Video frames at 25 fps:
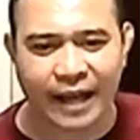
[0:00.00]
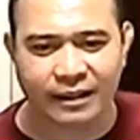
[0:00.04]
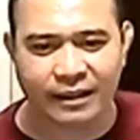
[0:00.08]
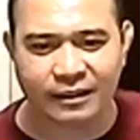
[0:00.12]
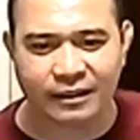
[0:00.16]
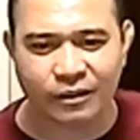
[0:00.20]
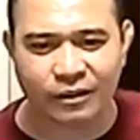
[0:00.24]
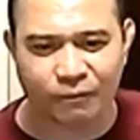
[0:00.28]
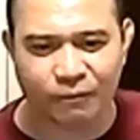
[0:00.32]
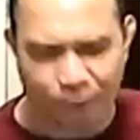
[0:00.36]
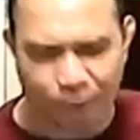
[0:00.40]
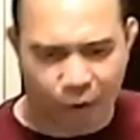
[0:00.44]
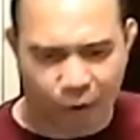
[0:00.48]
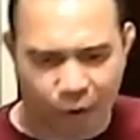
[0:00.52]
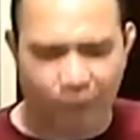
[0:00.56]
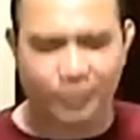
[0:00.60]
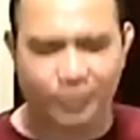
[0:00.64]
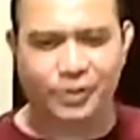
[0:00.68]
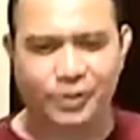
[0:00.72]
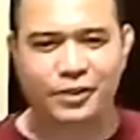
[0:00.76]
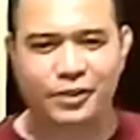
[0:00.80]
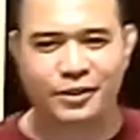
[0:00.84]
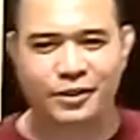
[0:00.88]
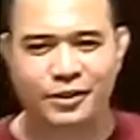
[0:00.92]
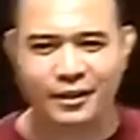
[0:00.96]
of
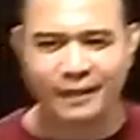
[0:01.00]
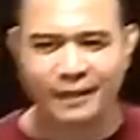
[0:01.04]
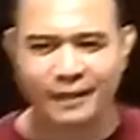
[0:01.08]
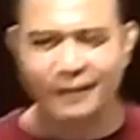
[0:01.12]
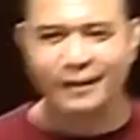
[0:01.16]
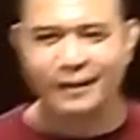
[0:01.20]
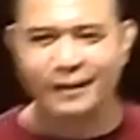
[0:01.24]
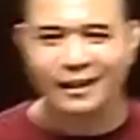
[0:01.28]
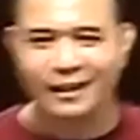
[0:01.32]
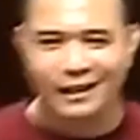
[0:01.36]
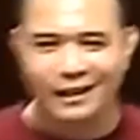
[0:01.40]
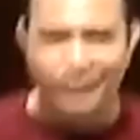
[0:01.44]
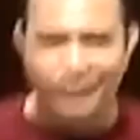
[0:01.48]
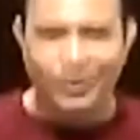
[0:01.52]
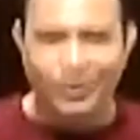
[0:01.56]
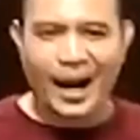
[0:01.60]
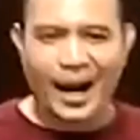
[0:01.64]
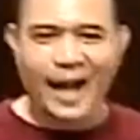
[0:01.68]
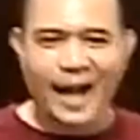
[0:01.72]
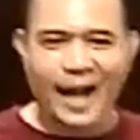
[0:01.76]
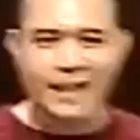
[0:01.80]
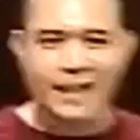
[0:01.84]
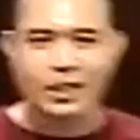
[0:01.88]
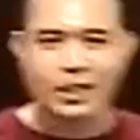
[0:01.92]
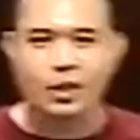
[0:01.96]
course. Right?
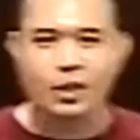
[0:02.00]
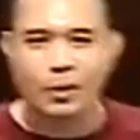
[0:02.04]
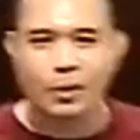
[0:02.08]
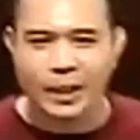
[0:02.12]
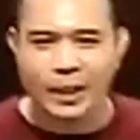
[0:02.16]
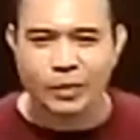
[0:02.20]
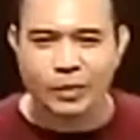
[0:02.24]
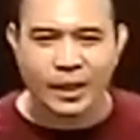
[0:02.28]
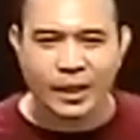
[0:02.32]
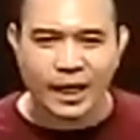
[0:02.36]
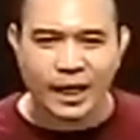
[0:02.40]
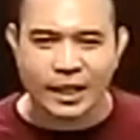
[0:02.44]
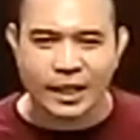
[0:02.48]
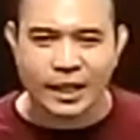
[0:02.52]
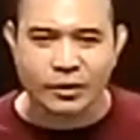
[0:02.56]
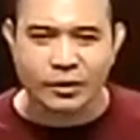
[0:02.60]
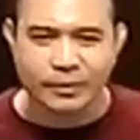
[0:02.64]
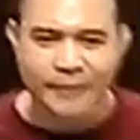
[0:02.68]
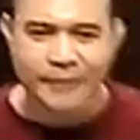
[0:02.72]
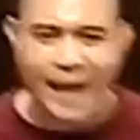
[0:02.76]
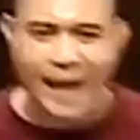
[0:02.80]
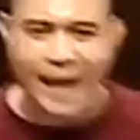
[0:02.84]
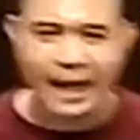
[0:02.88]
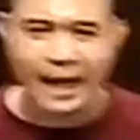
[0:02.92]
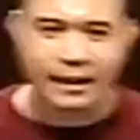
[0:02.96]
So what we're gonna do with
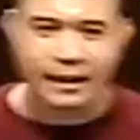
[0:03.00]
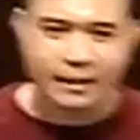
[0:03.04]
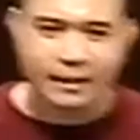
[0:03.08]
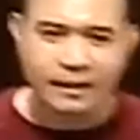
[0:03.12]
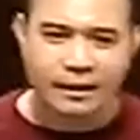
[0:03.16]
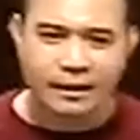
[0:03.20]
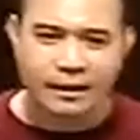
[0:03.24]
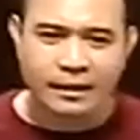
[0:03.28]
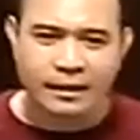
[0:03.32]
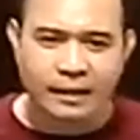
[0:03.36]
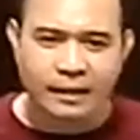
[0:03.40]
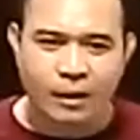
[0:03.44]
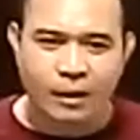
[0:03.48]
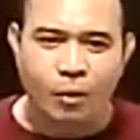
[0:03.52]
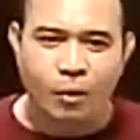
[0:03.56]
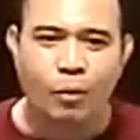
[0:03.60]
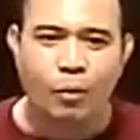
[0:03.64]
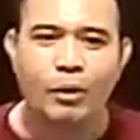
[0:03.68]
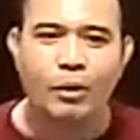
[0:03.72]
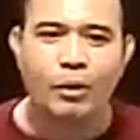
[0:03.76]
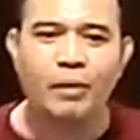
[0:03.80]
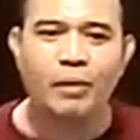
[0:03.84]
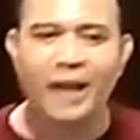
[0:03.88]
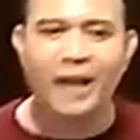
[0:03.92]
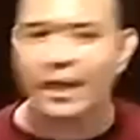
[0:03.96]
that? We
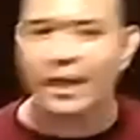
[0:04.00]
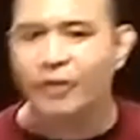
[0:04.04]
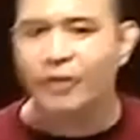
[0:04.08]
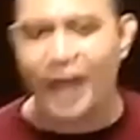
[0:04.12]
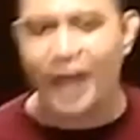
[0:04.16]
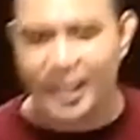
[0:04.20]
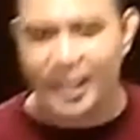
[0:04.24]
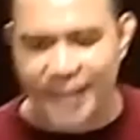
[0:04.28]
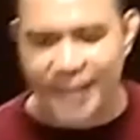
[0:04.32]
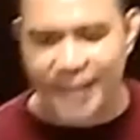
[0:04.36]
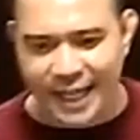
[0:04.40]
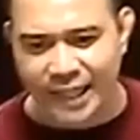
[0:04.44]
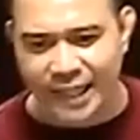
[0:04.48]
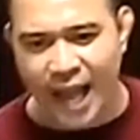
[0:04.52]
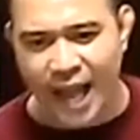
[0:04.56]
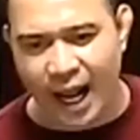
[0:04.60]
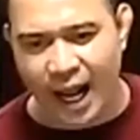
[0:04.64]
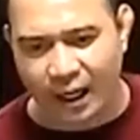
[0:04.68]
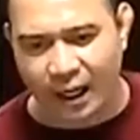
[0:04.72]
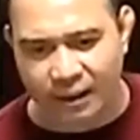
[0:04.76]
will address that attack.